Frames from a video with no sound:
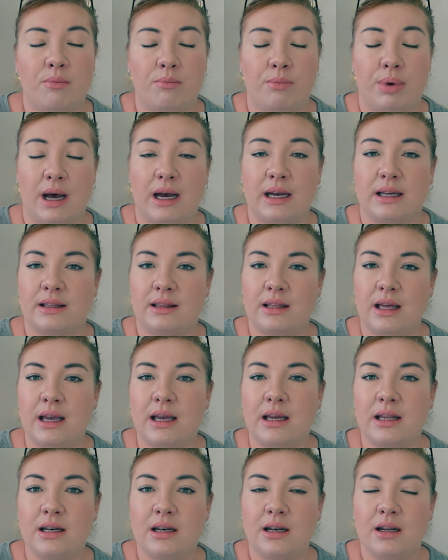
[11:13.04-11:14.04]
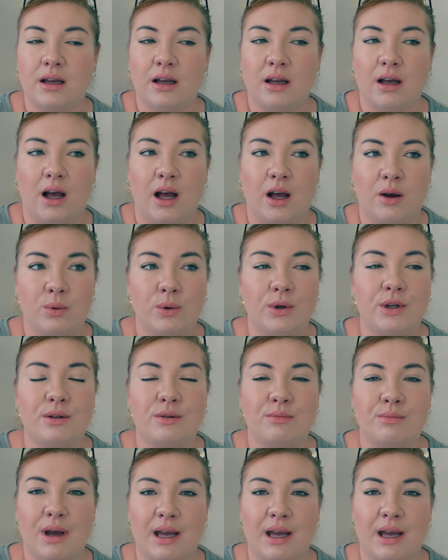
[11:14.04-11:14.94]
back then, I would